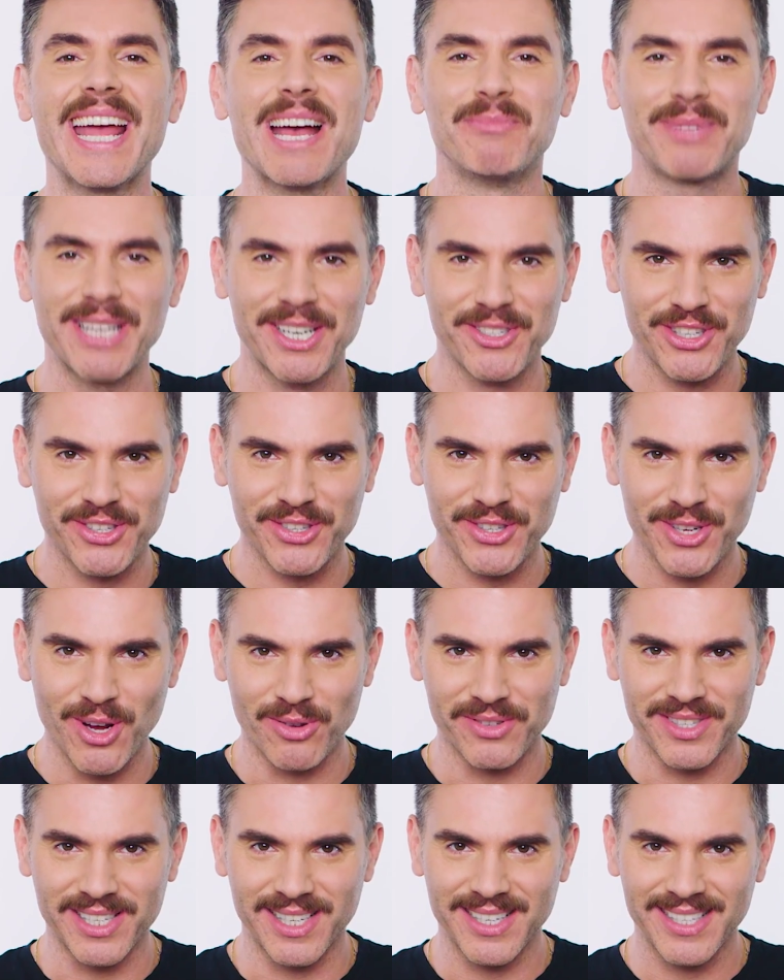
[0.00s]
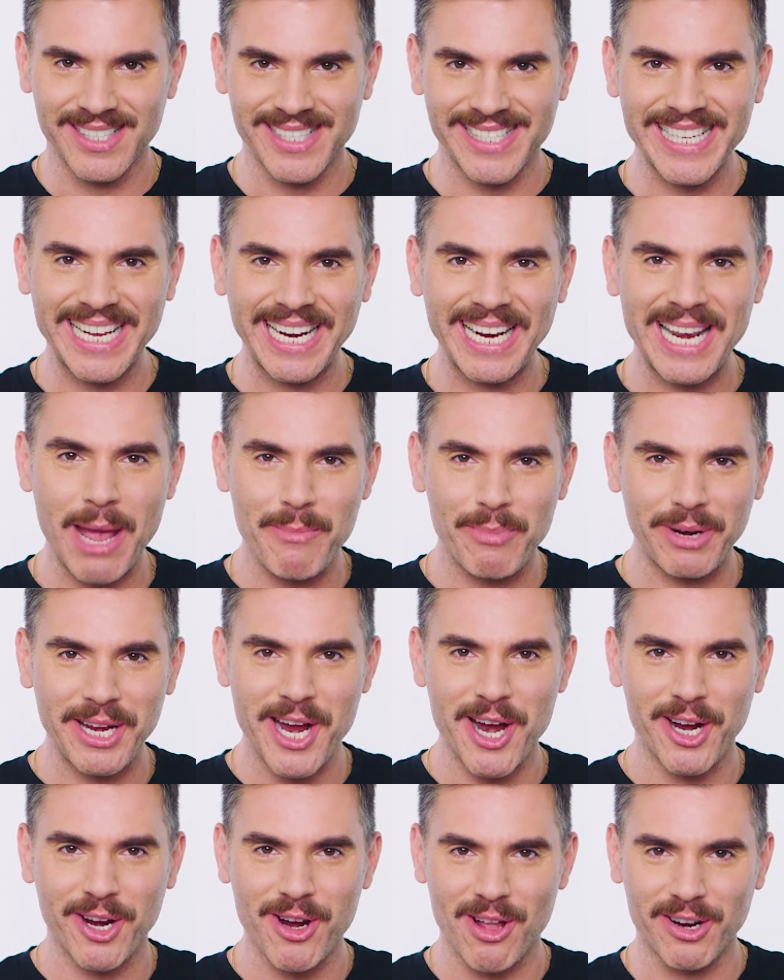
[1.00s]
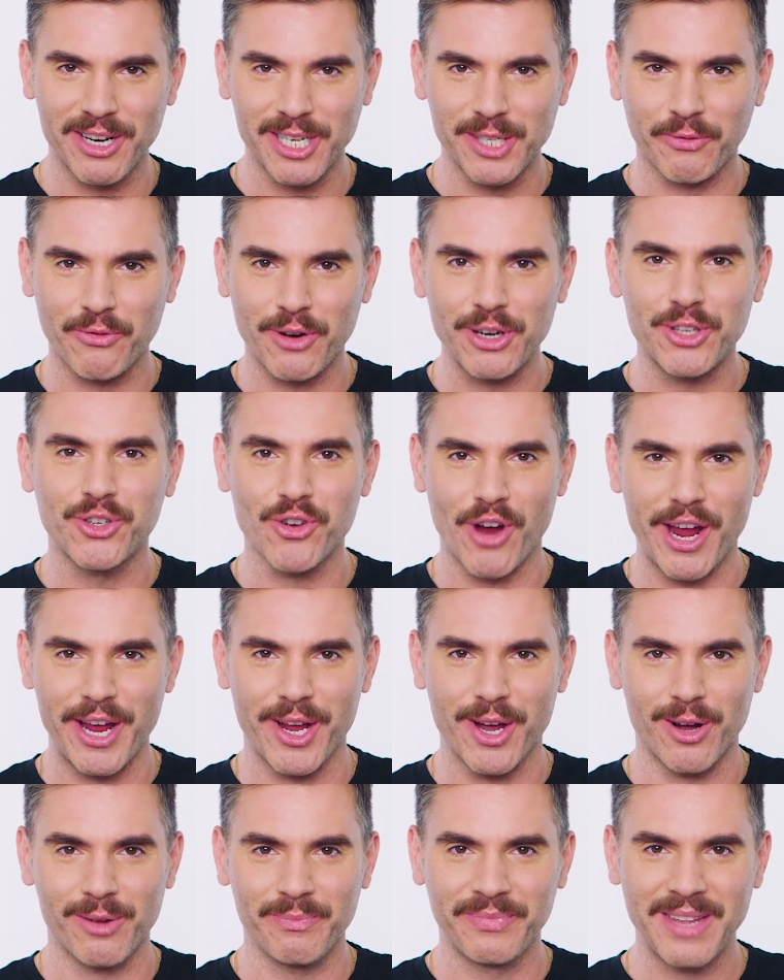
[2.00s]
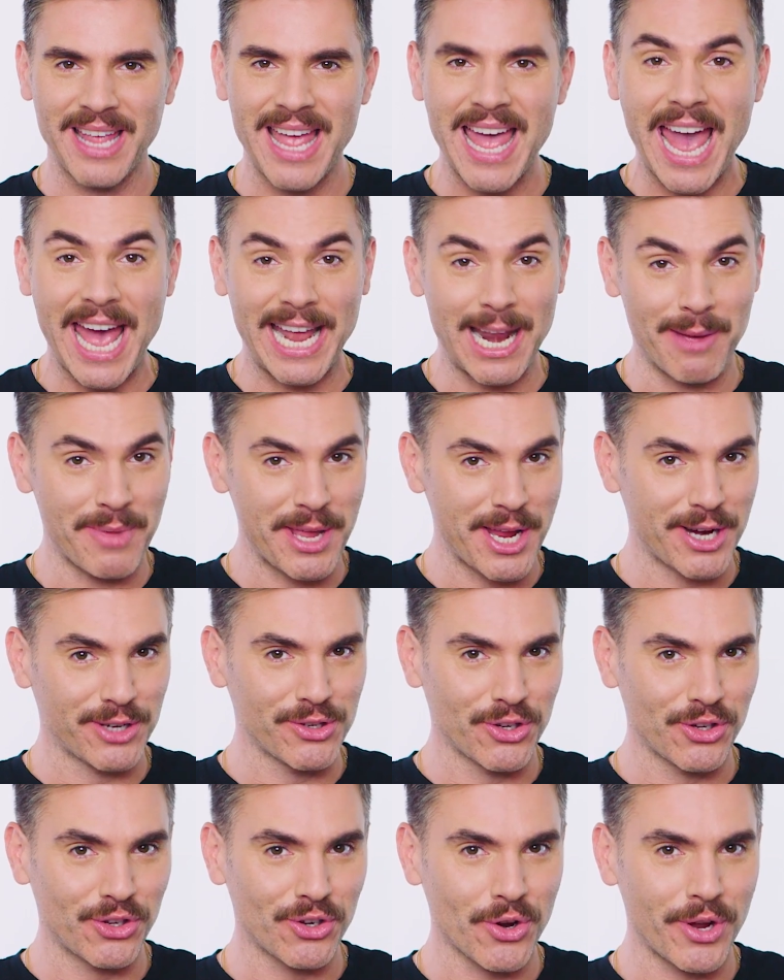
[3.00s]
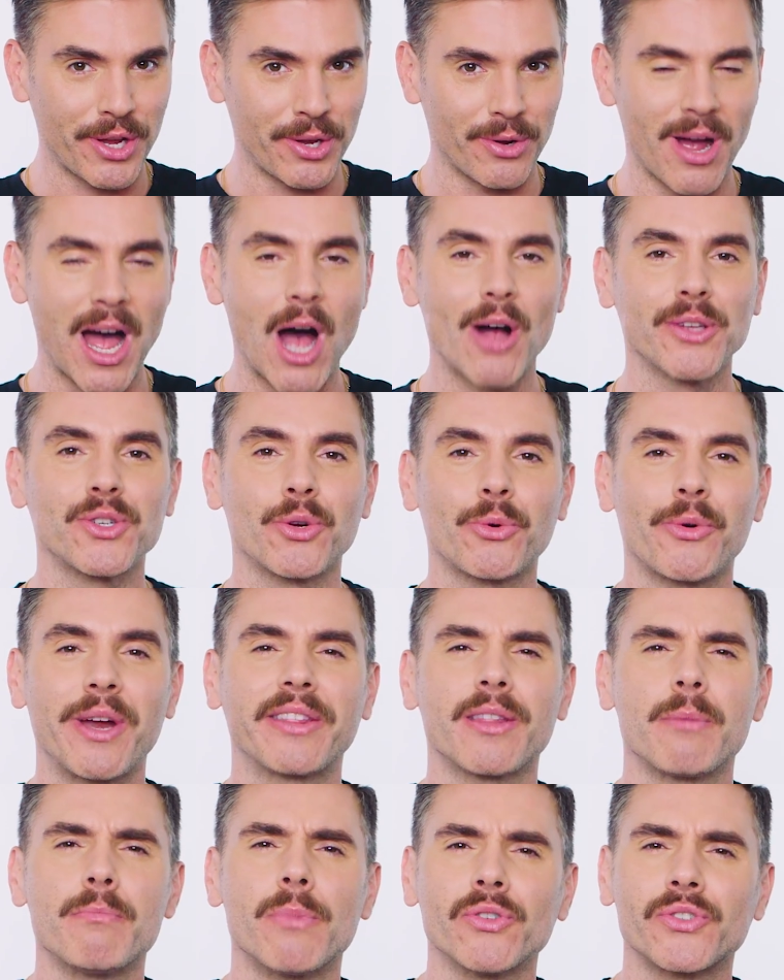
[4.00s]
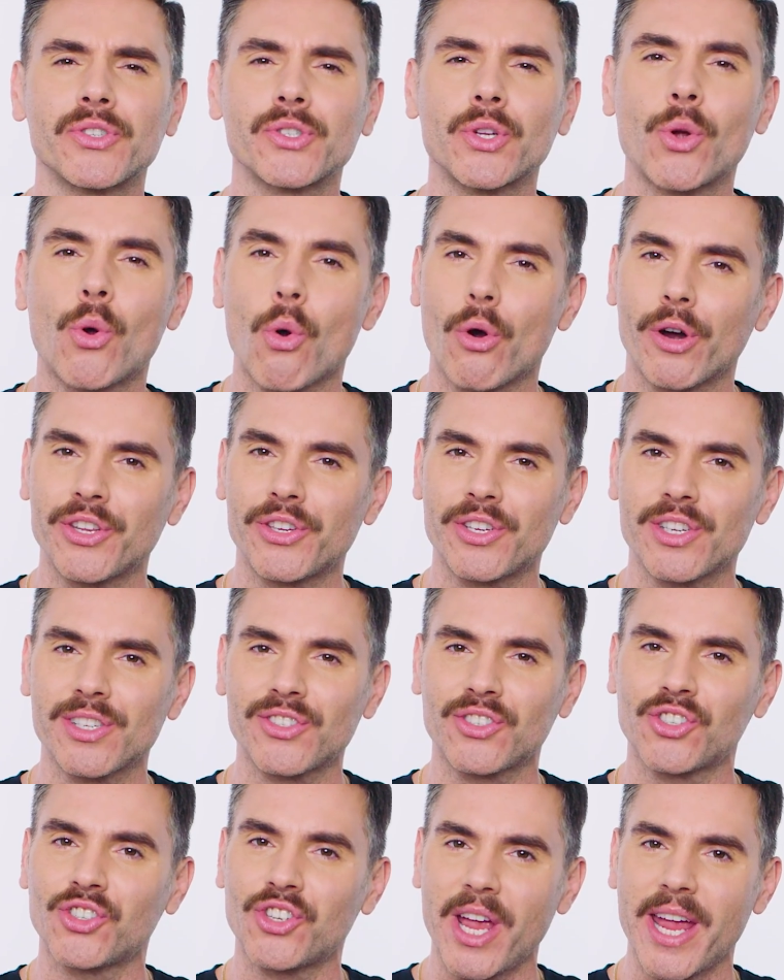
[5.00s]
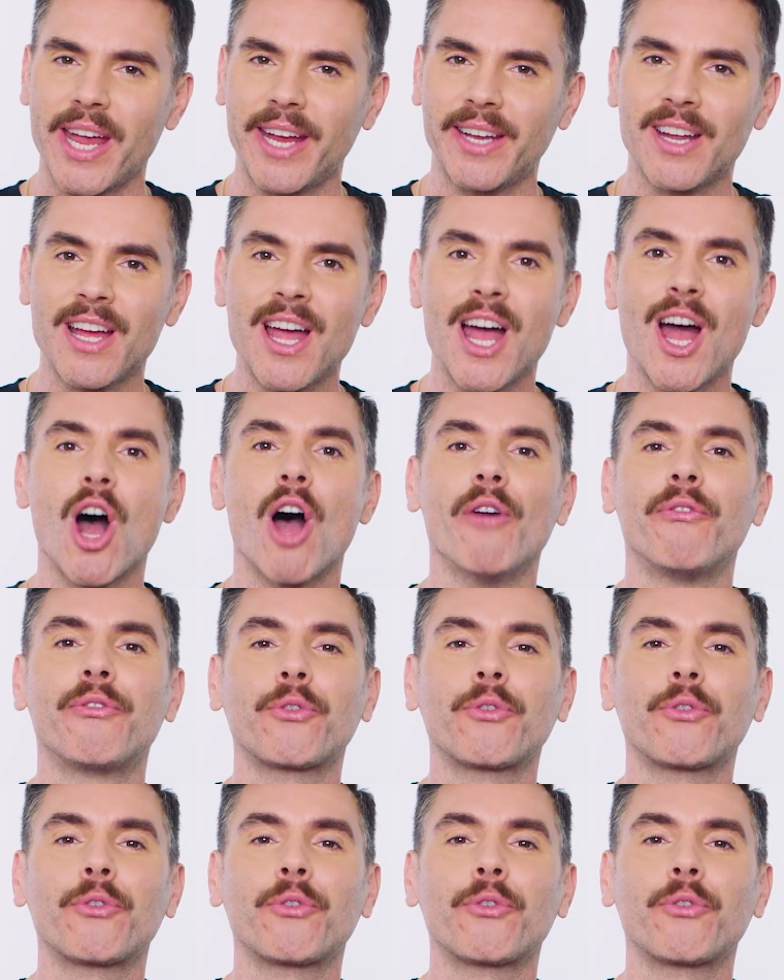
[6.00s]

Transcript: I'm Denis De Souza, celebrity hair colorist for Joico, and I'm here to show you how to create the most gorgeous shade of